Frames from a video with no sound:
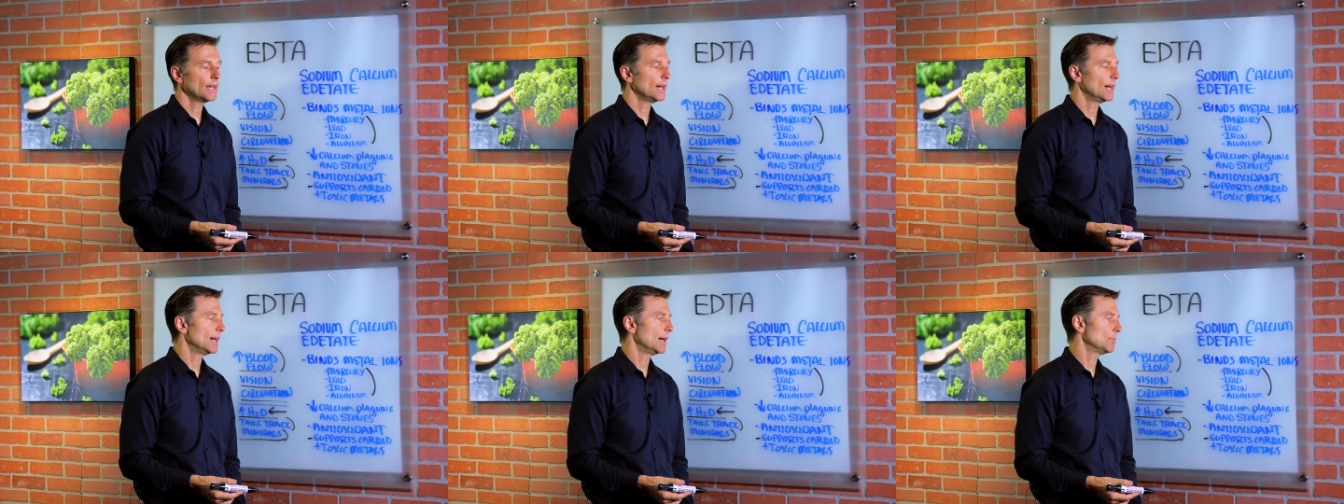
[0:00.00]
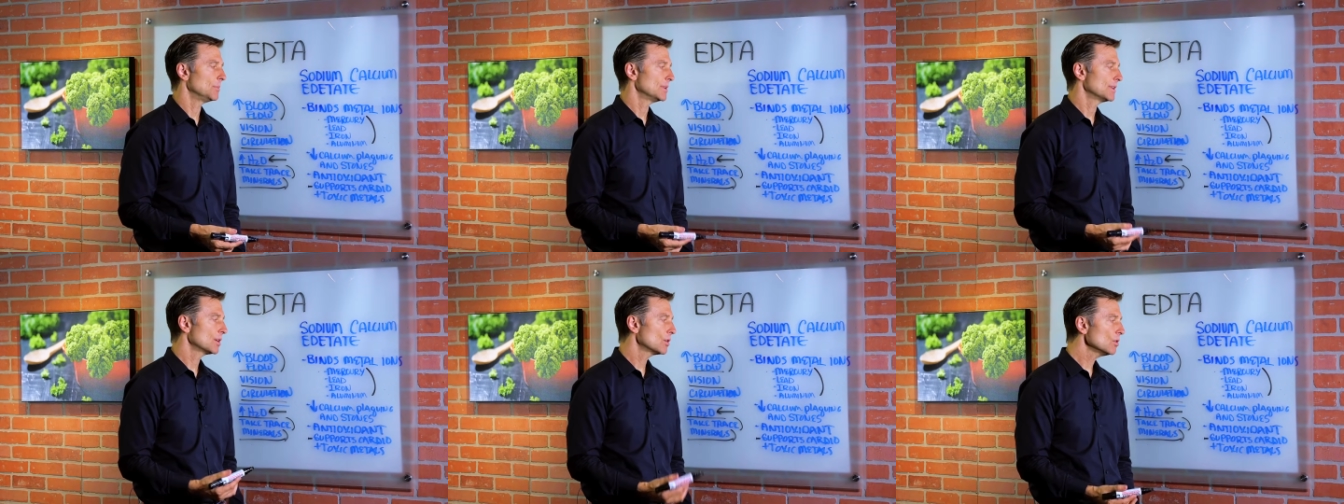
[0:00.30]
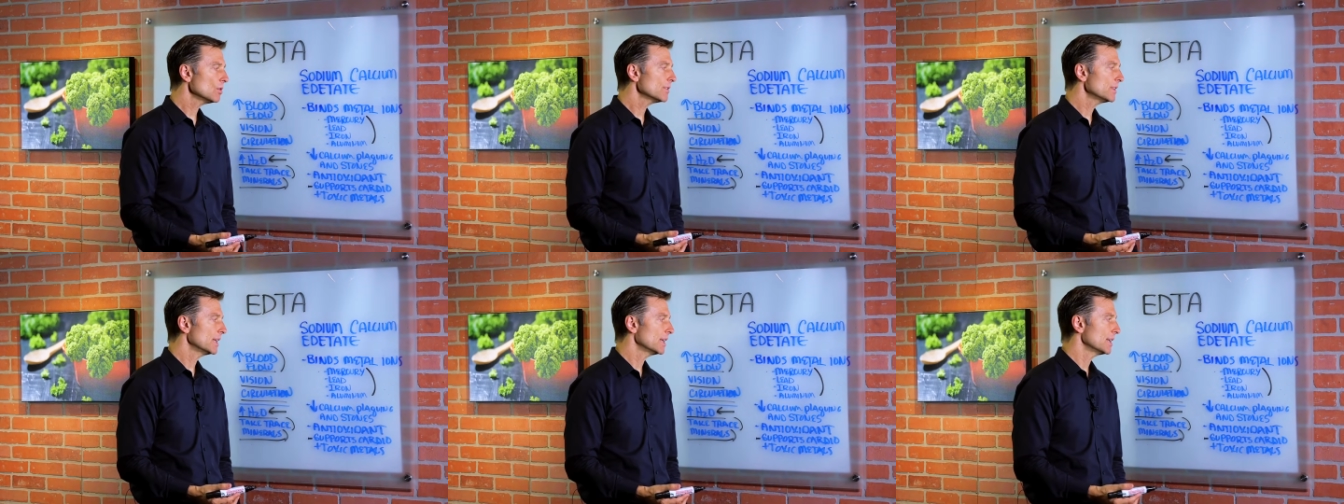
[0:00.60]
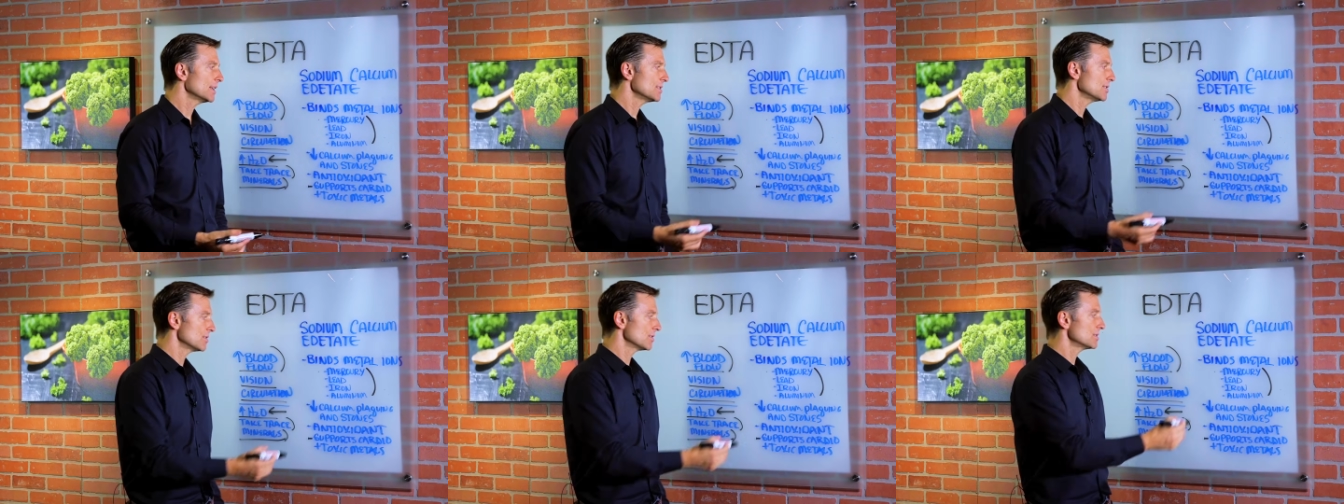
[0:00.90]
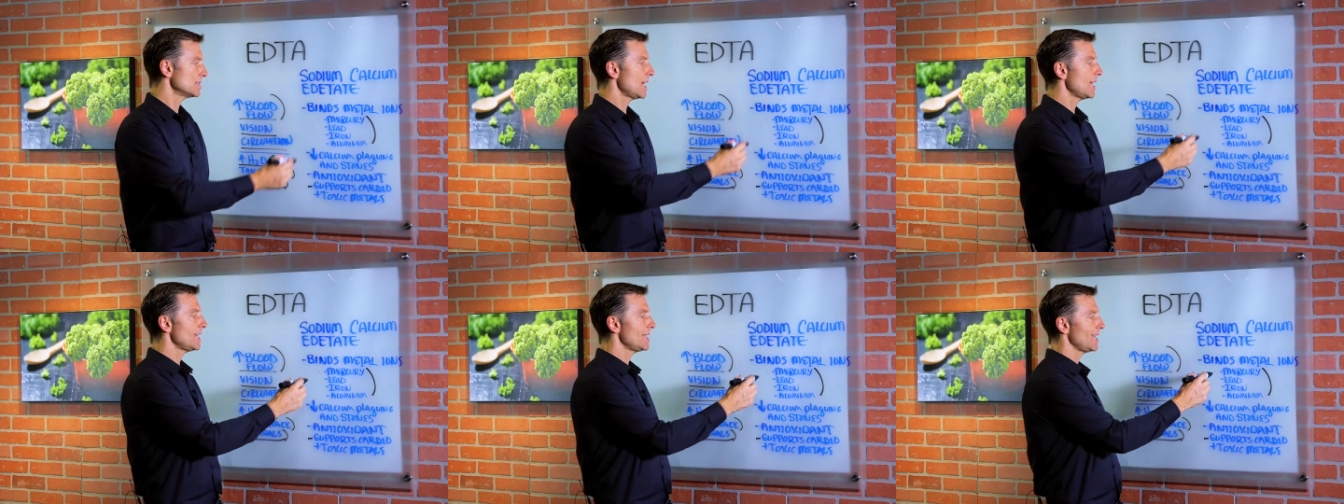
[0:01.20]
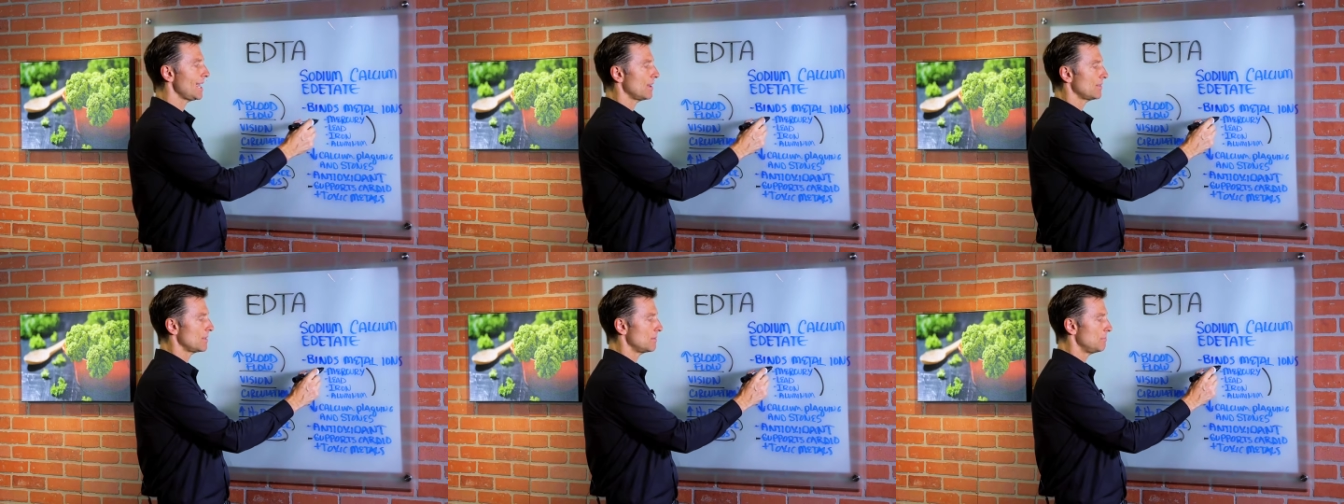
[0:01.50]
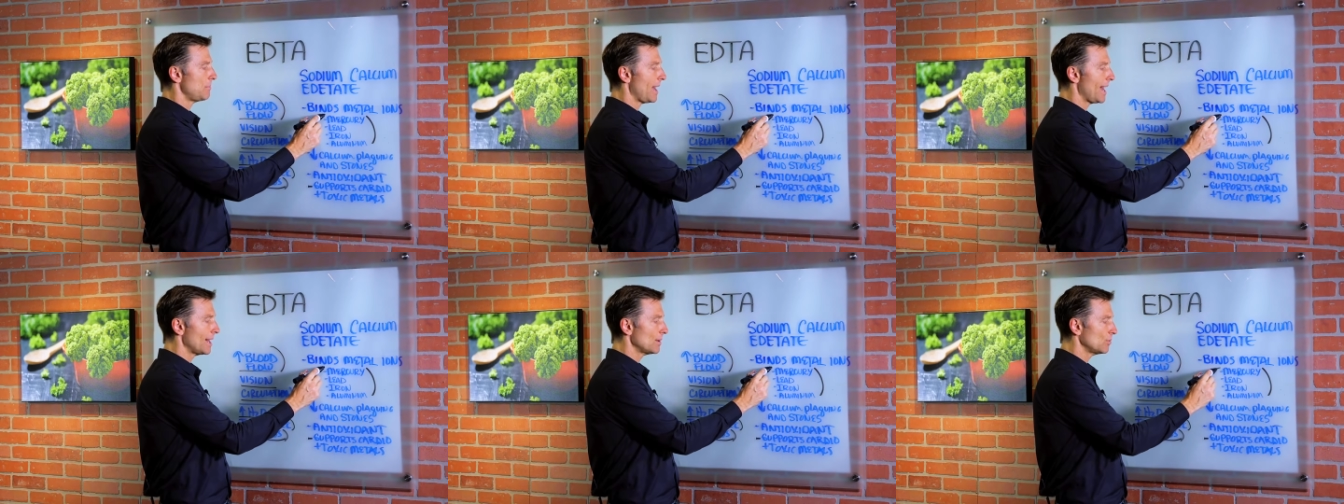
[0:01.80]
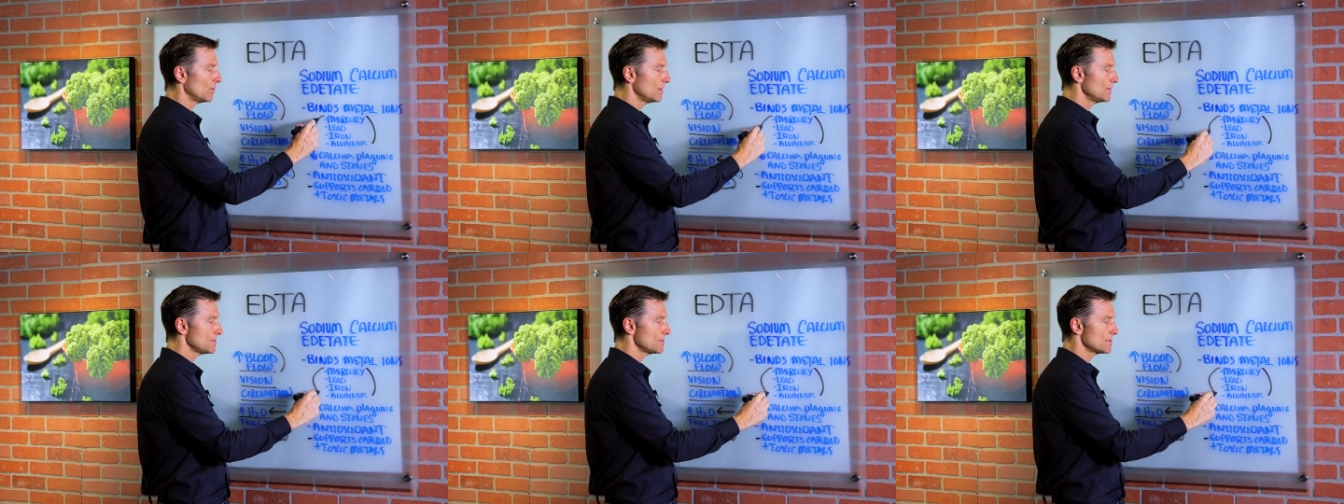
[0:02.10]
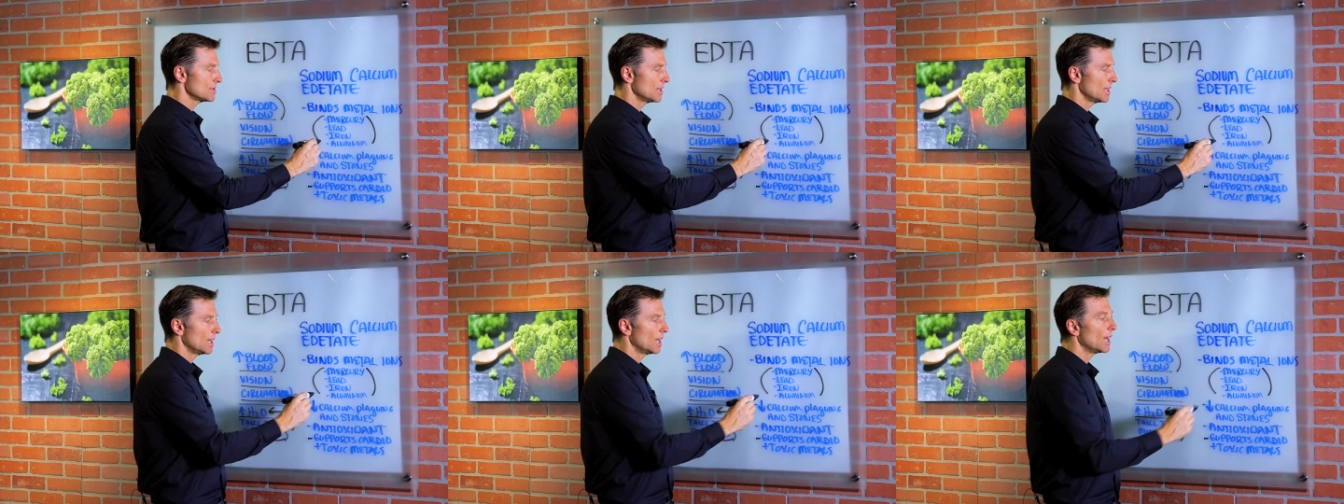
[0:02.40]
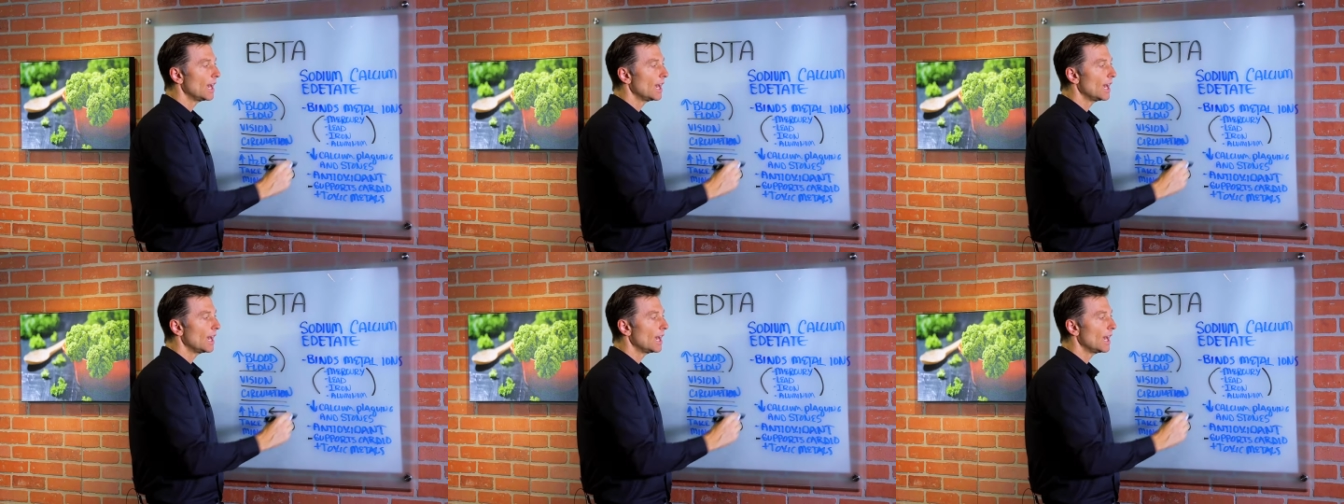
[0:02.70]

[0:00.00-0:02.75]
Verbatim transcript: Uh, but the cool thing is you're taking out the bad ones